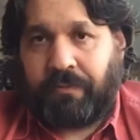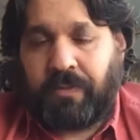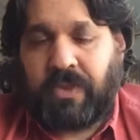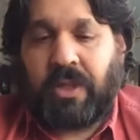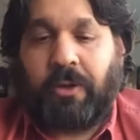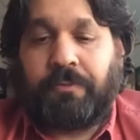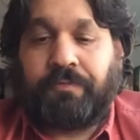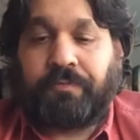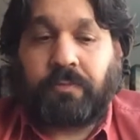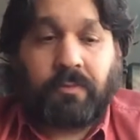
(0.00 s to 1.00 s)
So
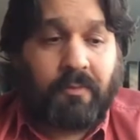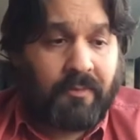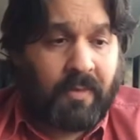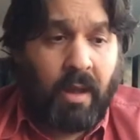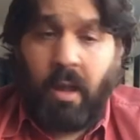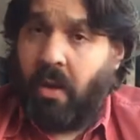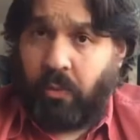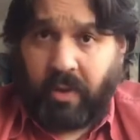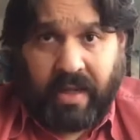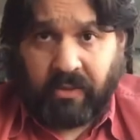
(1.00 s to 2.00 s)

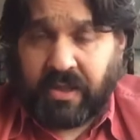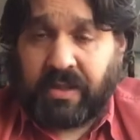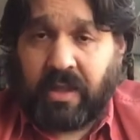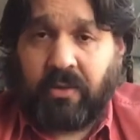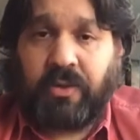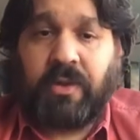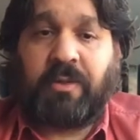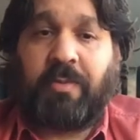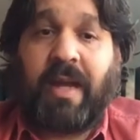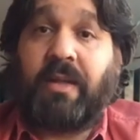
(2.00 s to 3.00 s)
what else is there to
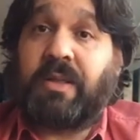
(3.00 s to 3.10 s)
explain?